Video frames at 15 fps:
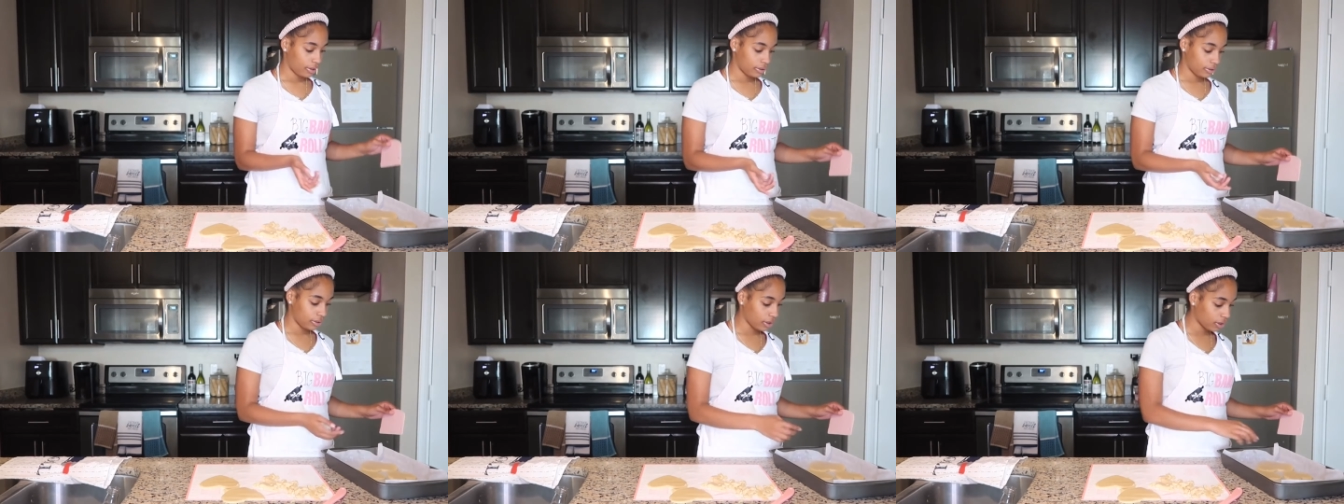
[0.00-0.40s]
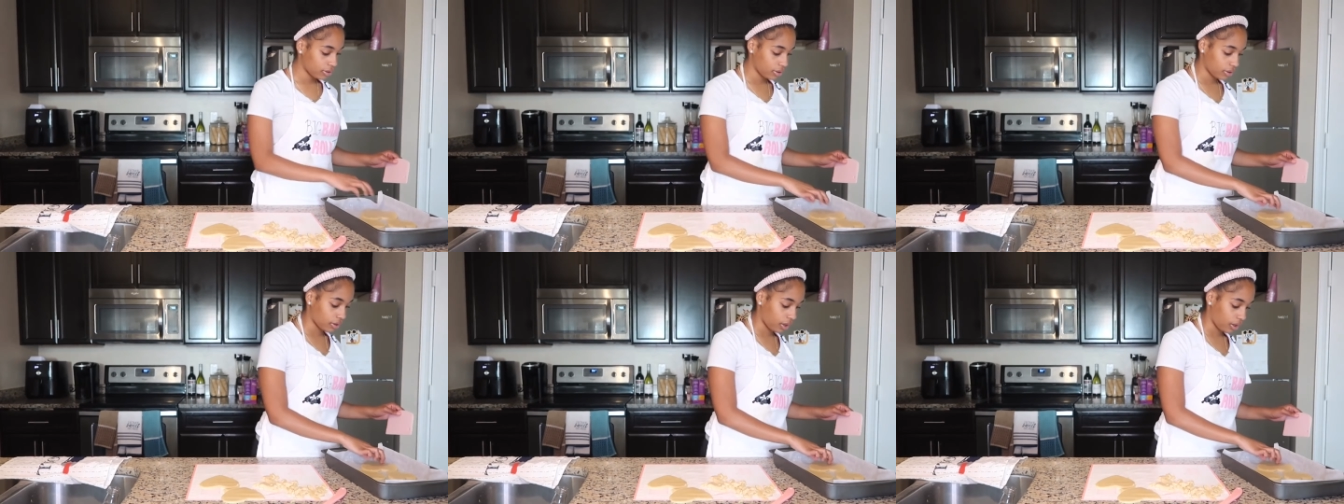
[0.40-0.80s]

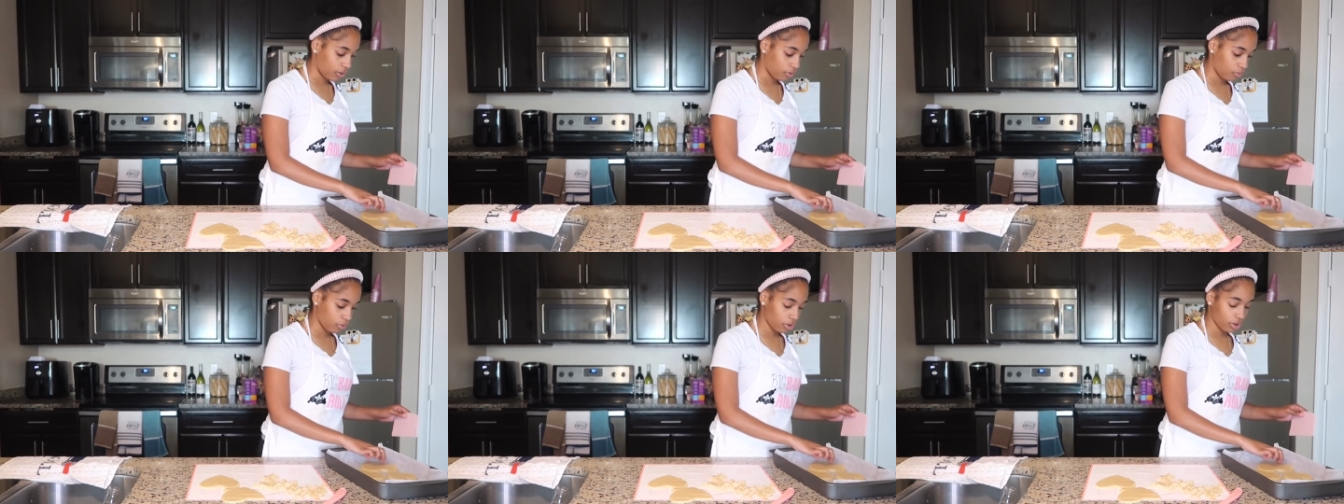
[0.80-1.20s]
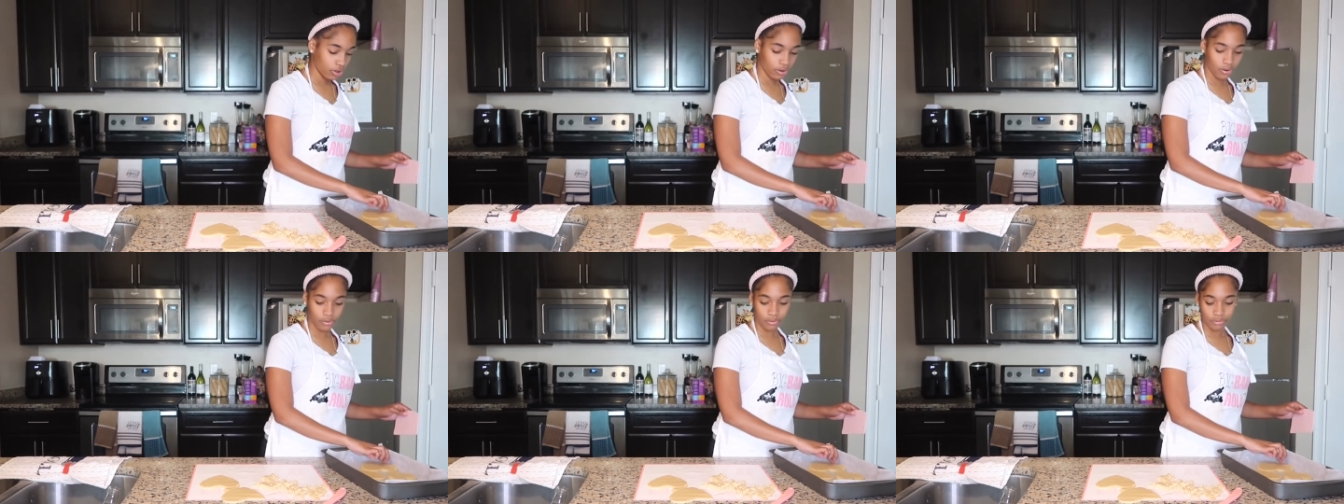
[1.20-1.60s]
nothing. Like the
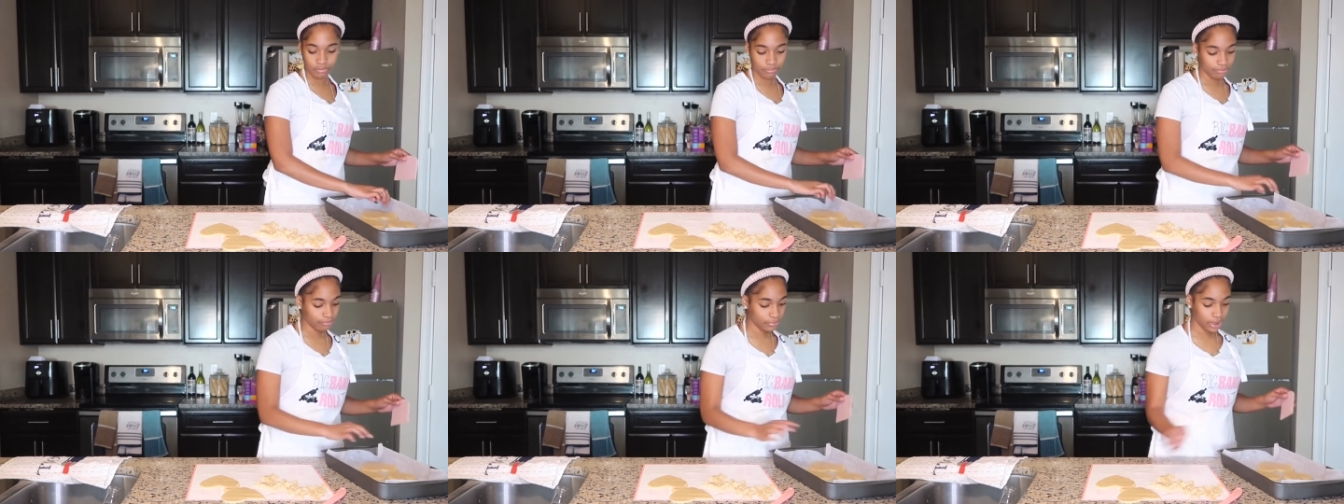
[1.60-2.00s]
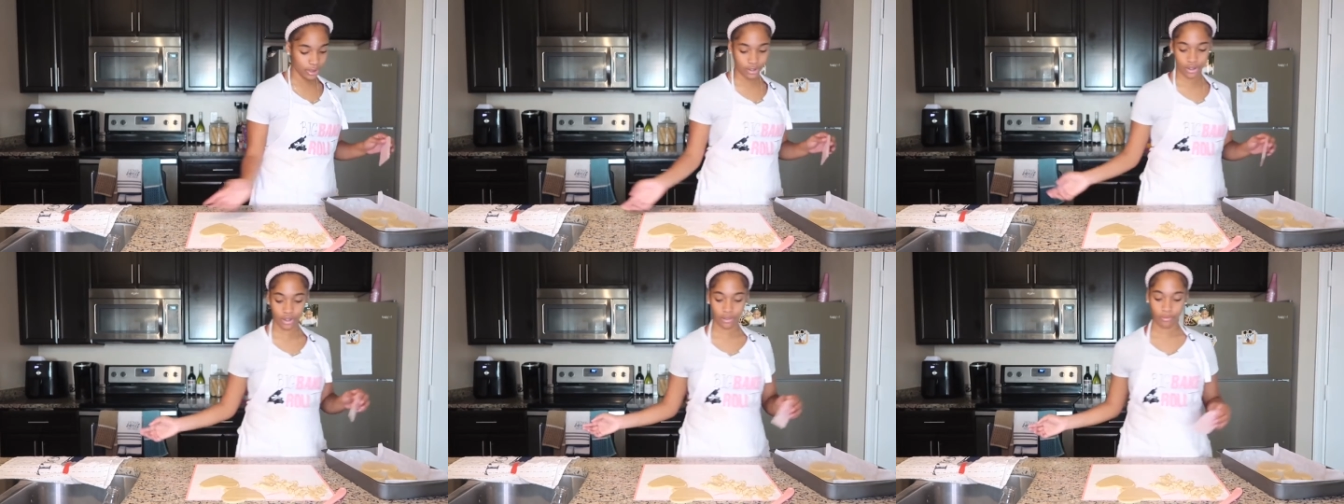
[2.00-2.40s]
world
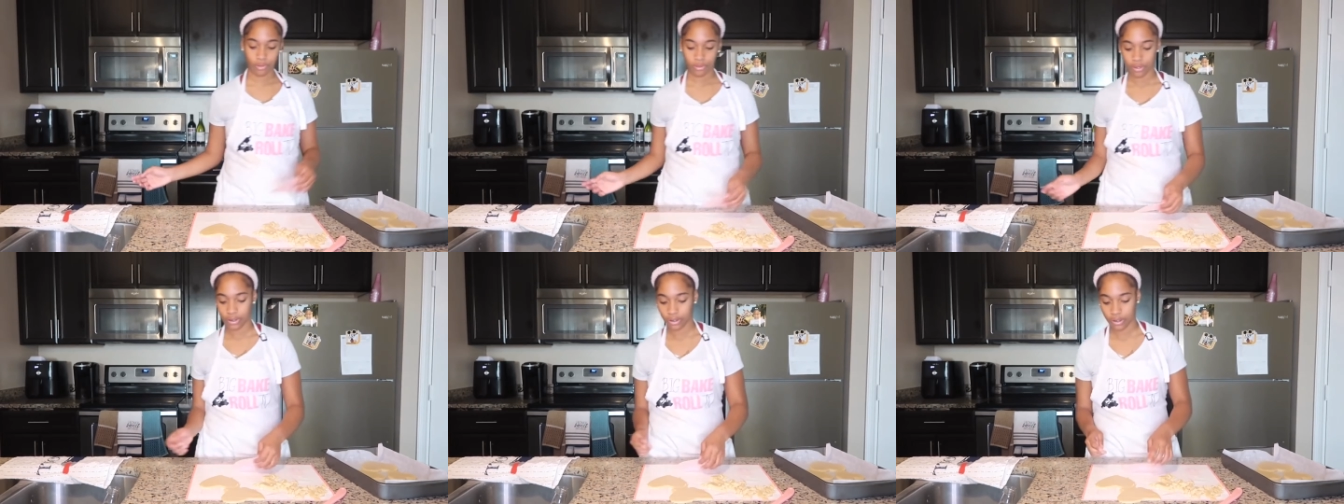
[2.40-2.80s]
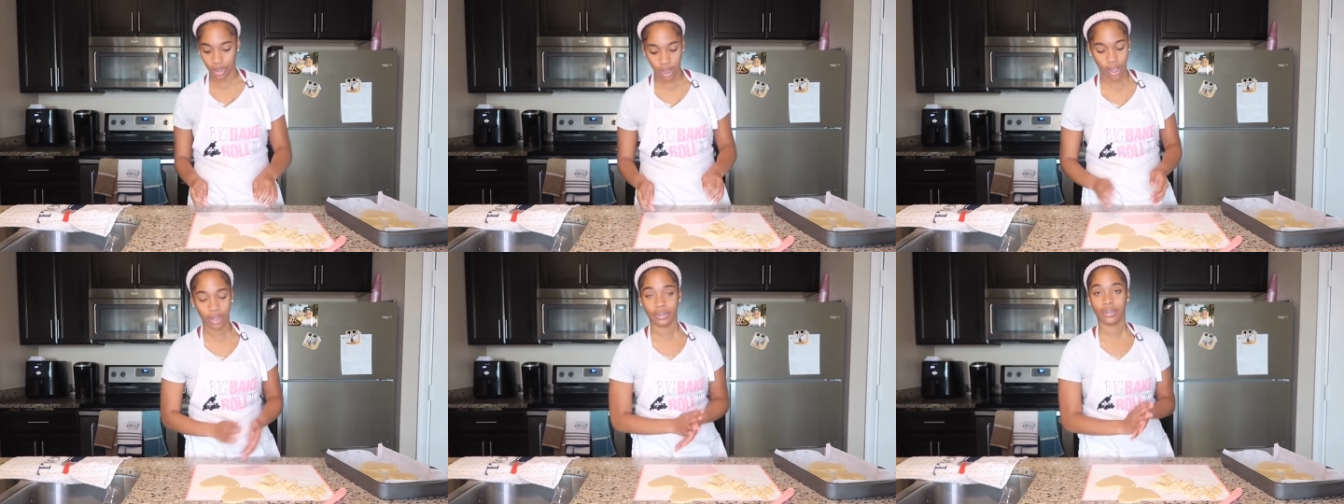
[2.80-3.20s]
in general is
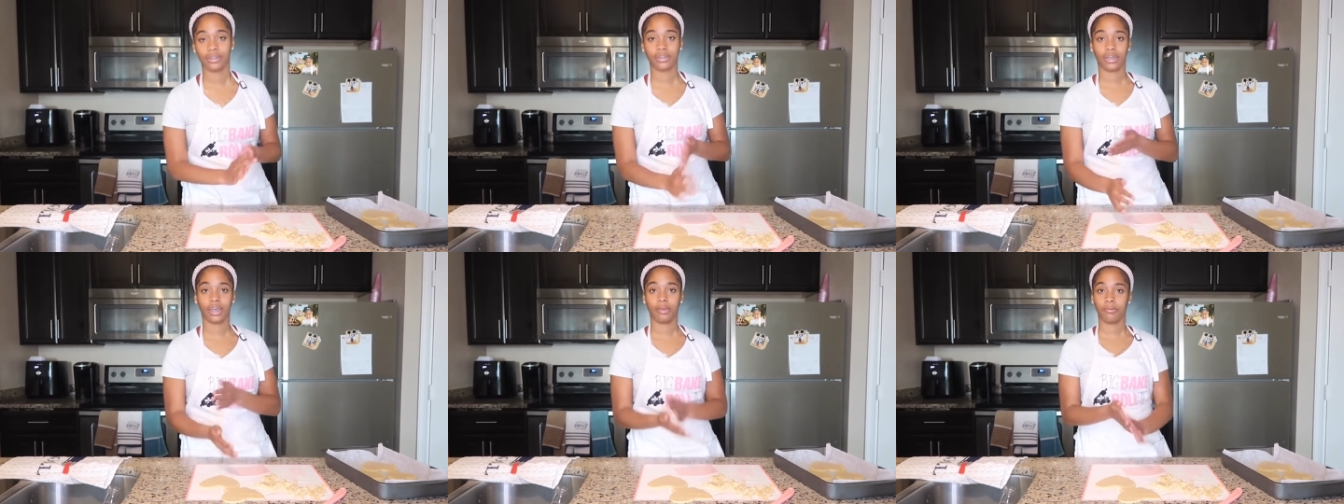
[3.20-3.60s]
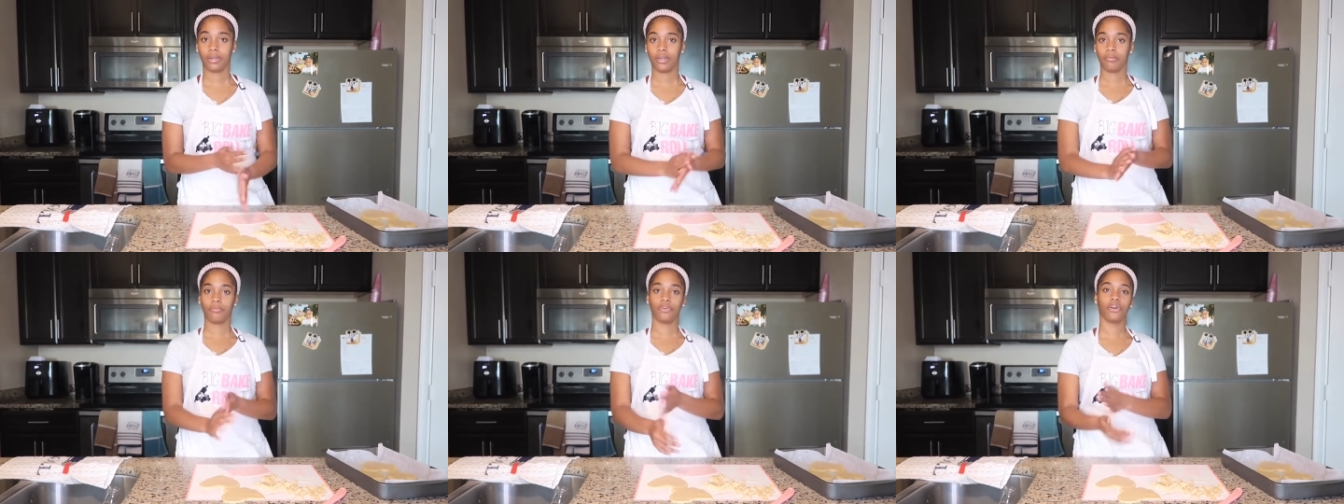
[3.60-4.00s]
not the same
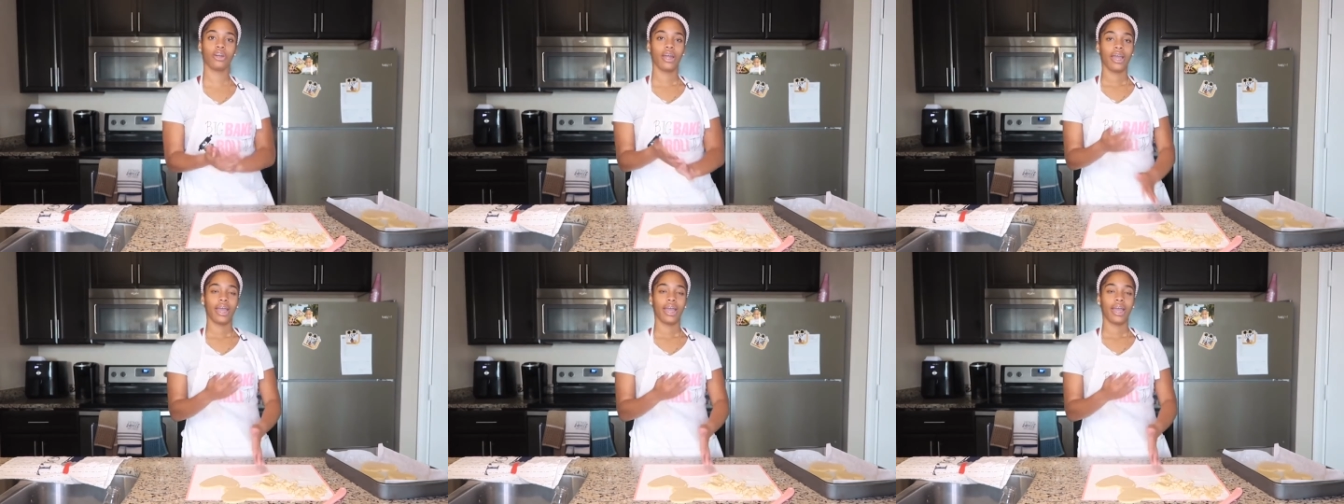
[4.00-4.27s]
anymore,